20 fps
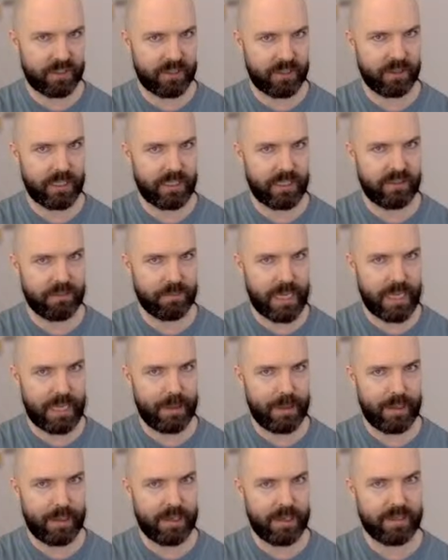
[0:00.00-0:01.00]
lead to bad
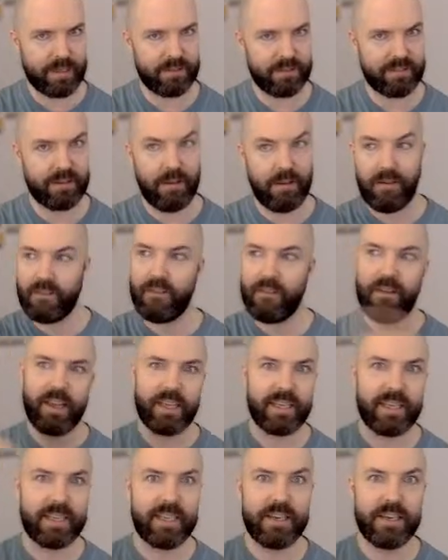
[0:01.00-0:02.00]
things.
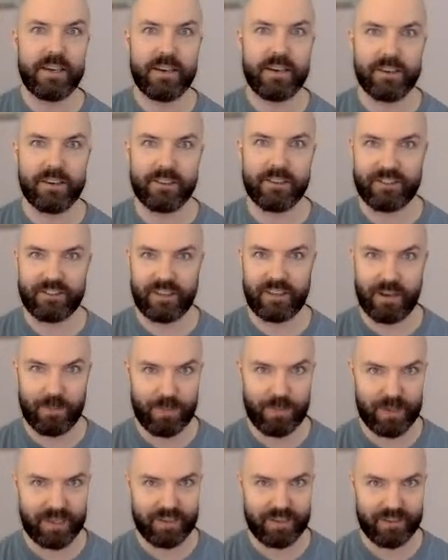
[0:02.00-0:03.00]
Here's a
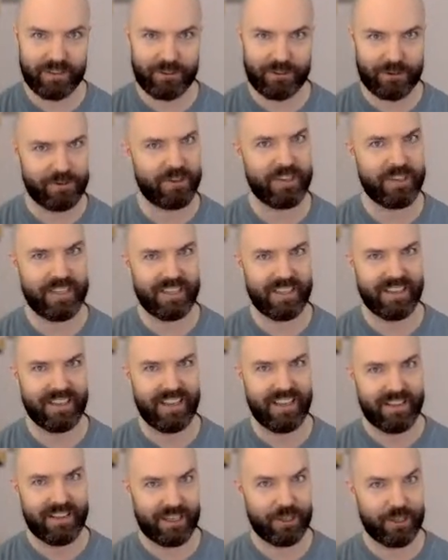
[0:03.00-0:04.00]
big uncertainty
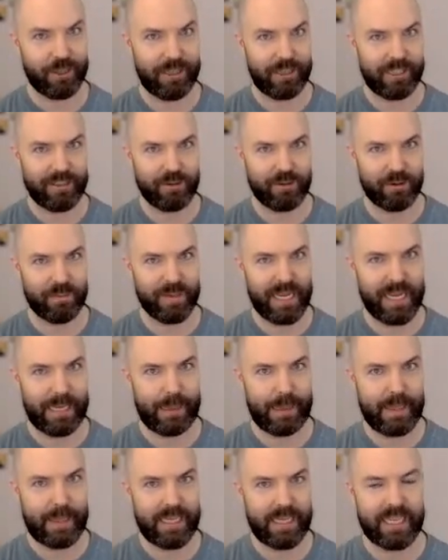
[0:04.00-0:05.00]
that could lead to a bad
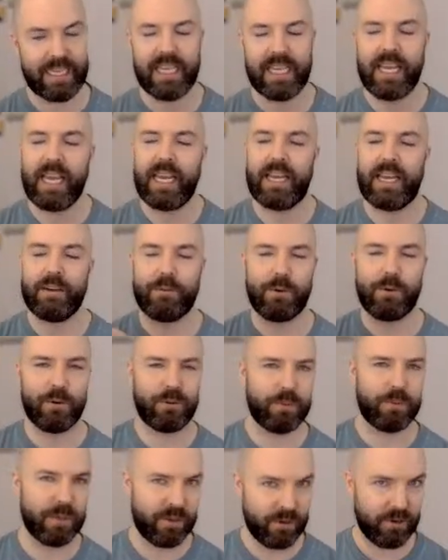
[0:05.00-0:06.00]
thing. And of course
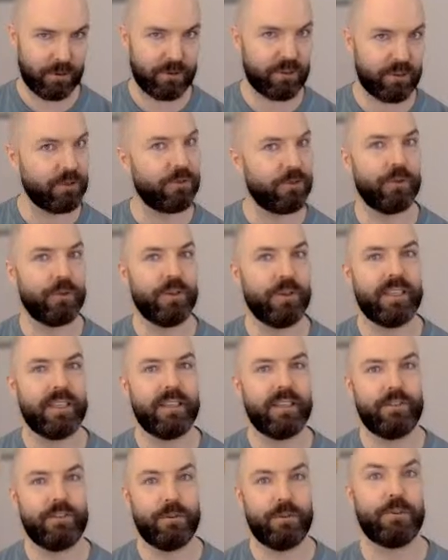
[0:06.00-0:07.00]
we don't control it.
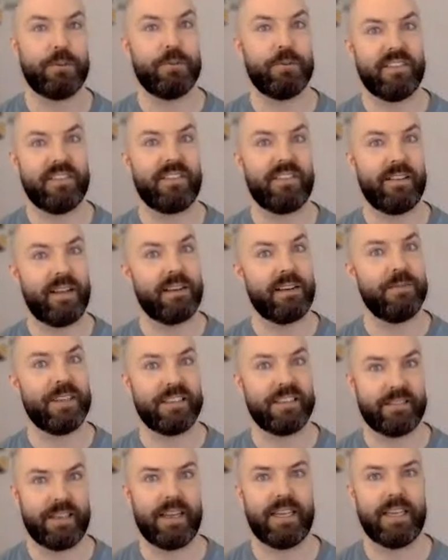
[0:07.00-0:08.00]
So it creates a lot of
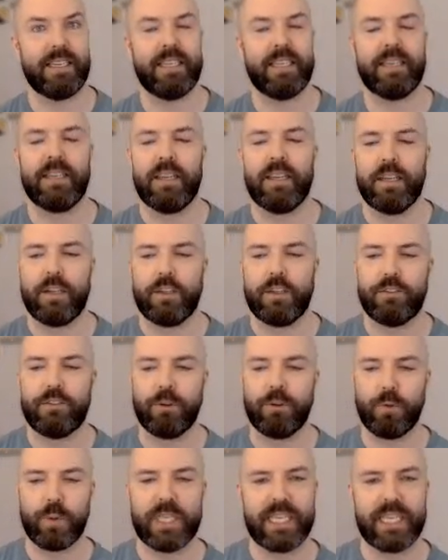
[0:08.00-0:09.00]
anxiety. So
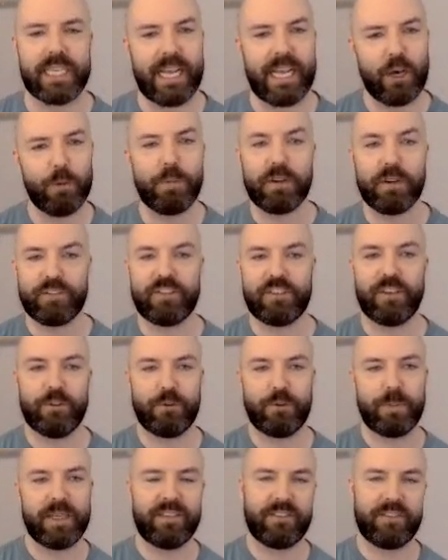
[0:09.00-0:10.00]
we can help ourselves
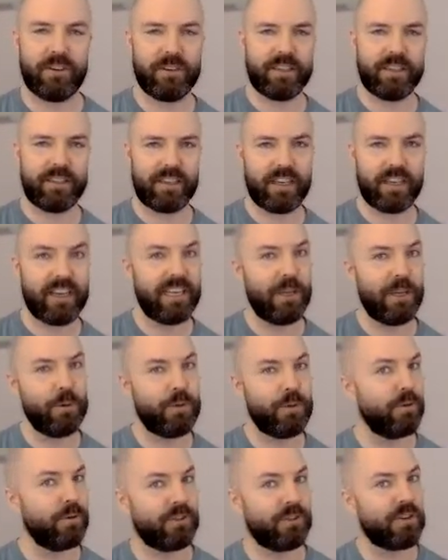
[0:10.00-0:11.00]
by starting to cut out
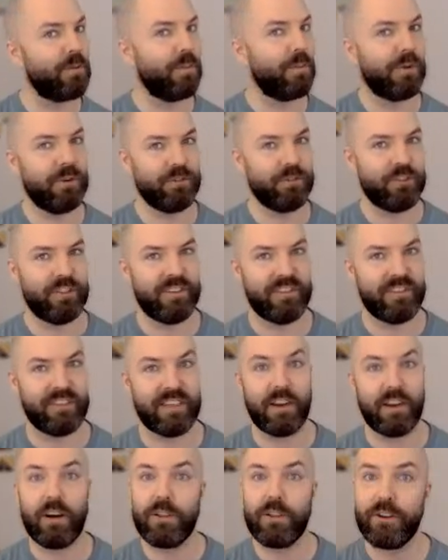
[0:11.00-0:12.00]
those compulsions in
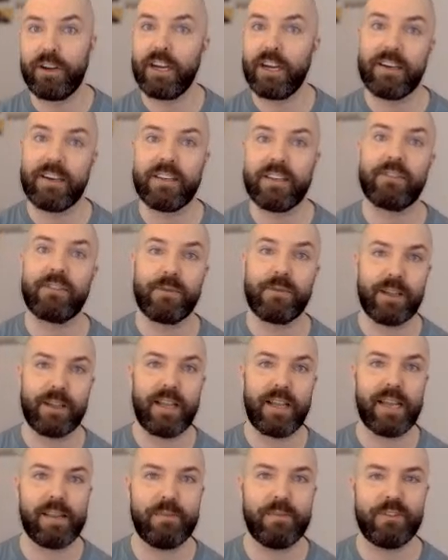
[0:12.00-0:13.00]
other areas of our
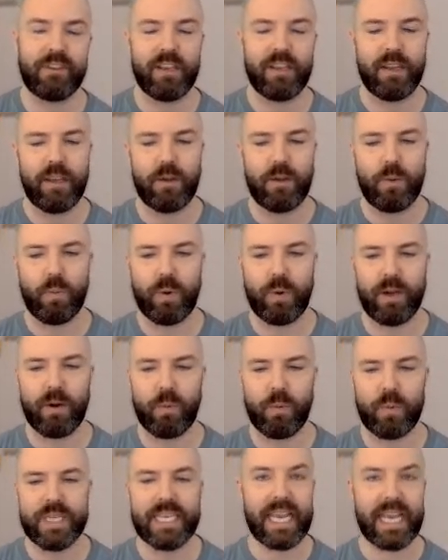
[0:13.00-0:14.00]
lives where
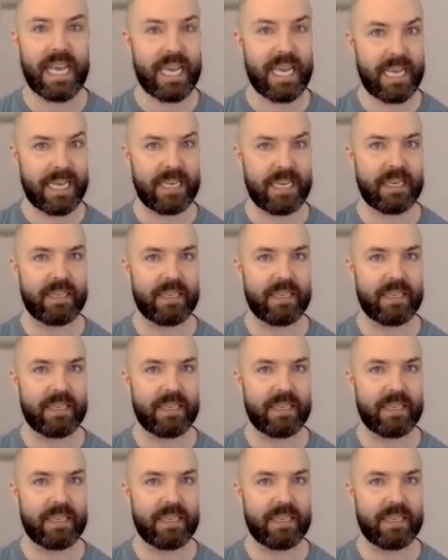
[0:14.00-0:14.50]
we can